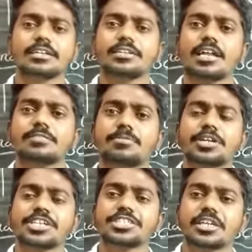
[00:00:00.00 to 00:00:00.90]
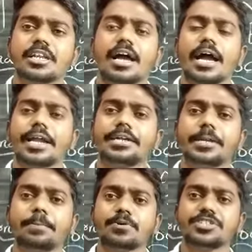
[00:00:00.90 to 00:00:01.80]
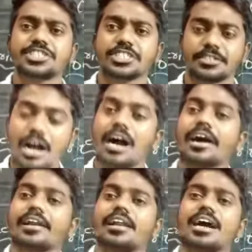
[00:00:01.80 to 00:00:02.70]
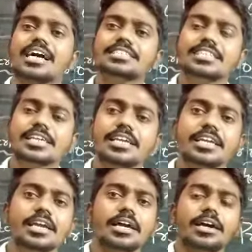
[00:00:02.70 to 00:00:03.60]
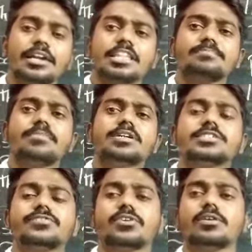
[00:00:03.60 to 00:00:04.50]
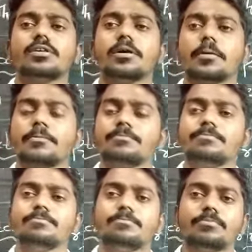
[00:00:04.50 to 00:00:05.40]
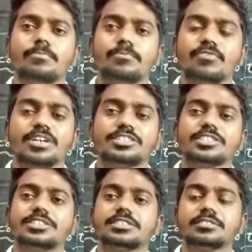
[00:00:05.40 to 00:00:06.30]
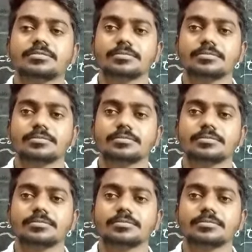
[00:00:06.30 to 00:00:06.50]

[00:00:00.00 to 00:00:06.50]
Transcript: transportation and deposition are largely responsible for these